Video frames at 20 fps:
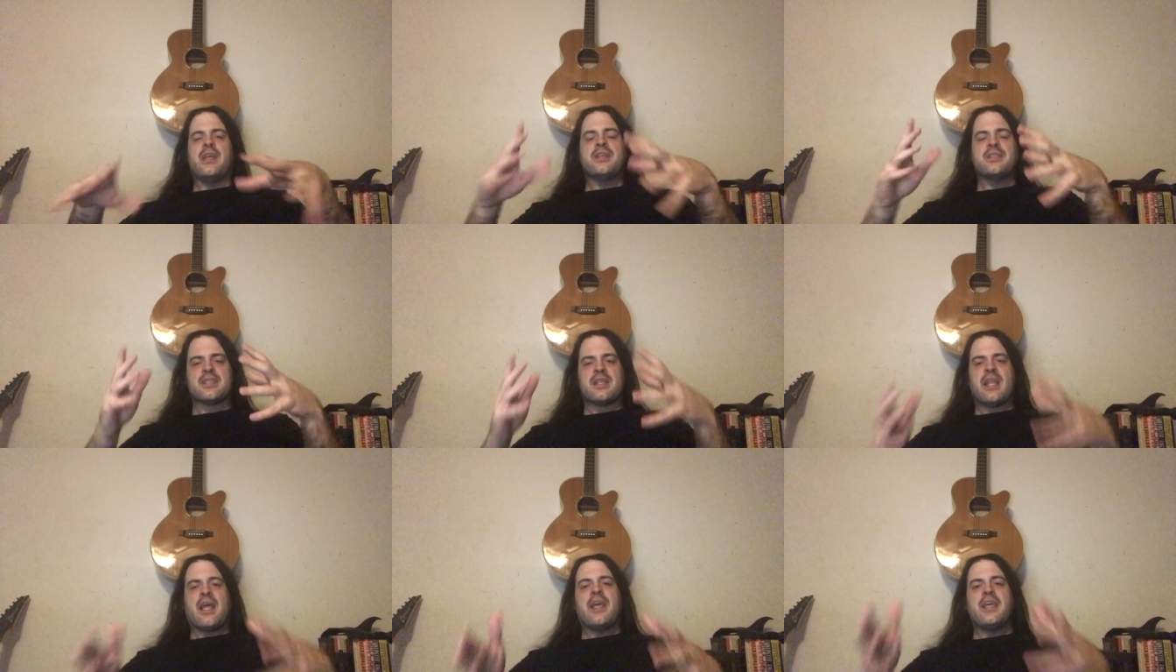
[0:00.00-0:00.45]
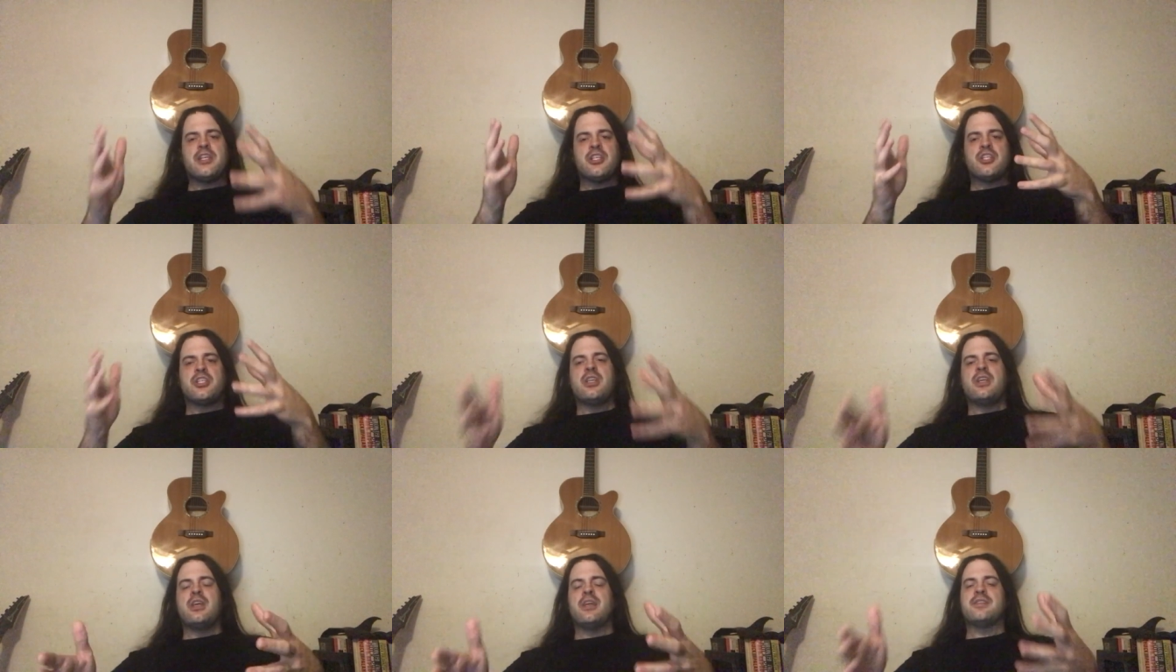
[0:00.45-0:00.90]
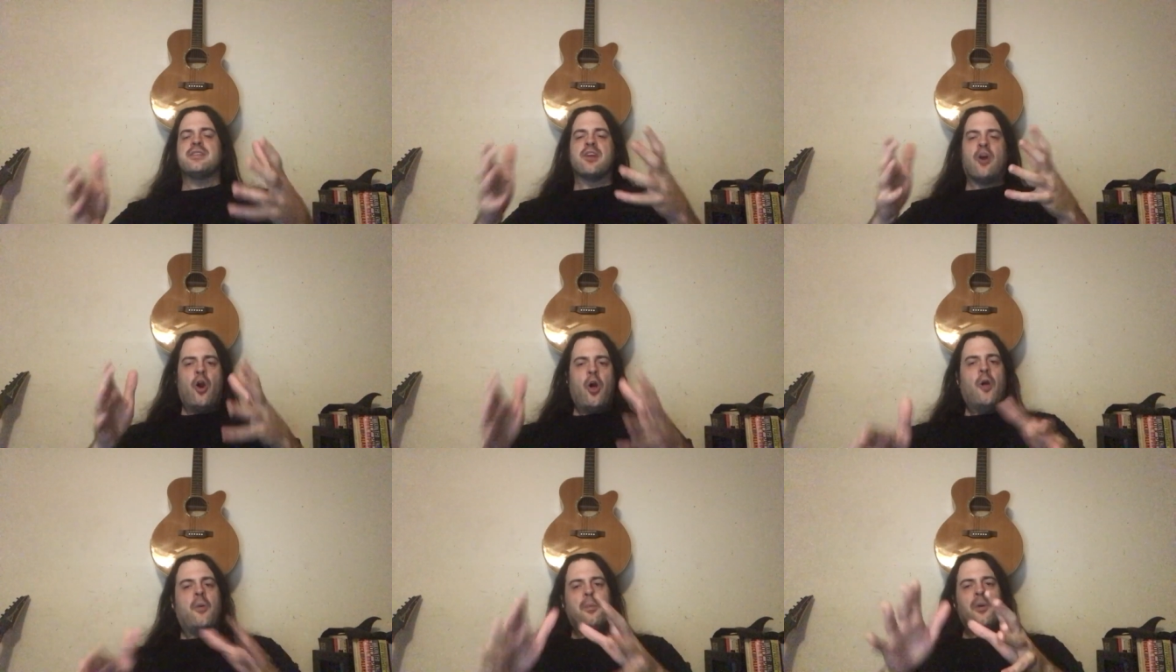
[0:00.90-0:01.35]
It's like she it's
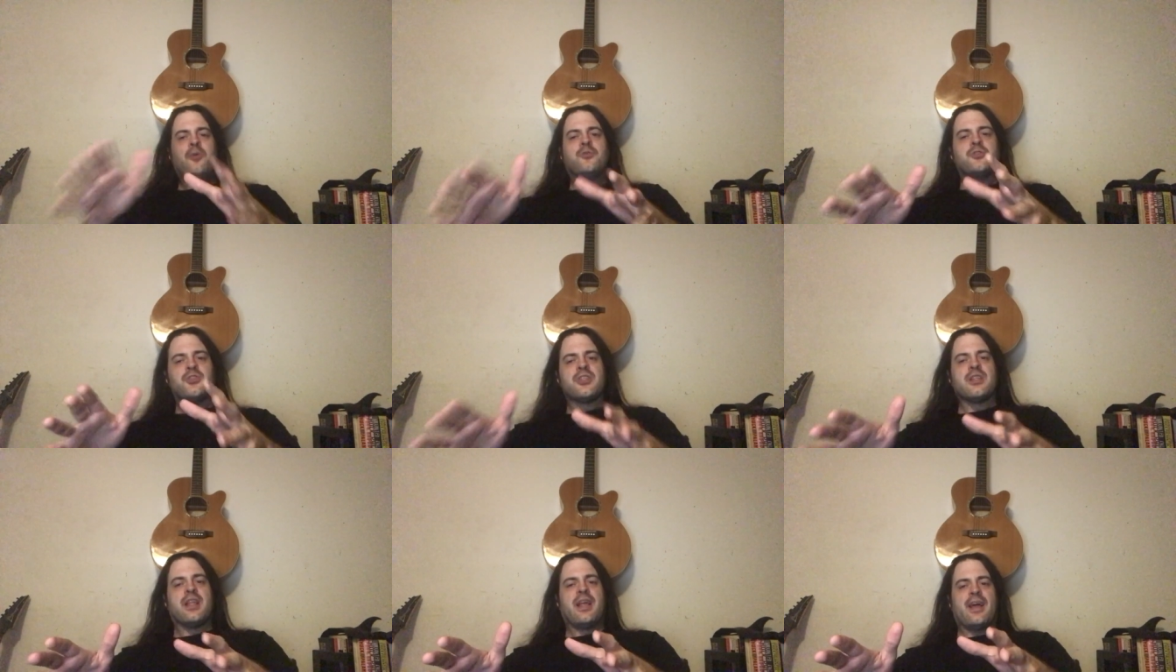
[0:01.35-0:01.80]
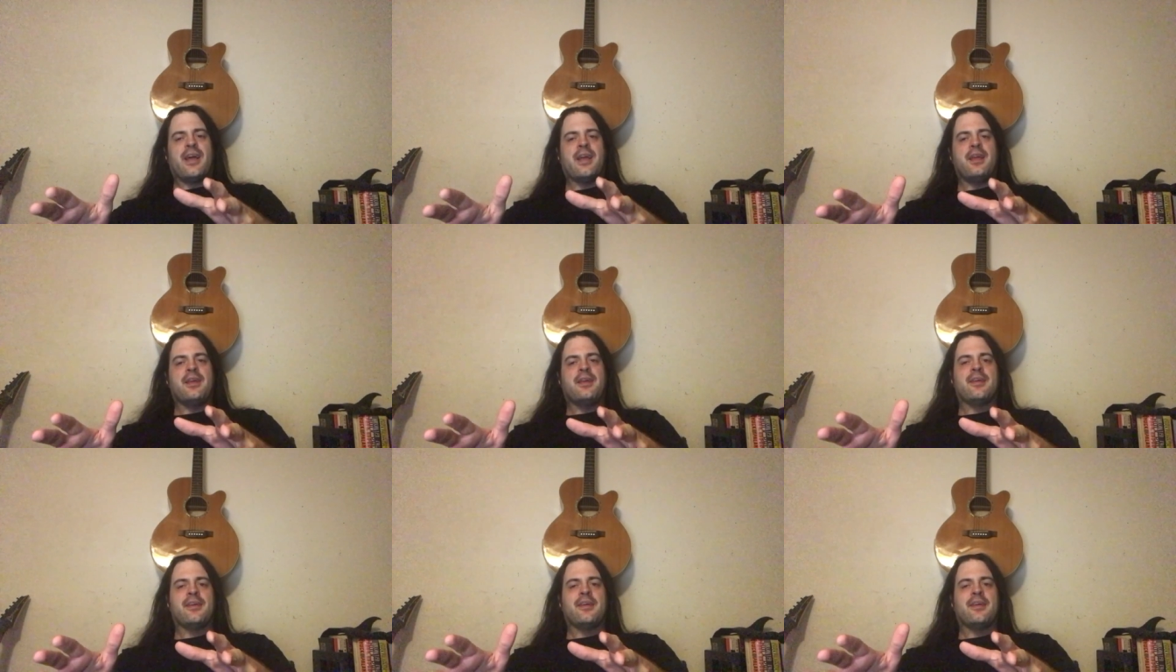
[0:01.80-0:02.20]
almost like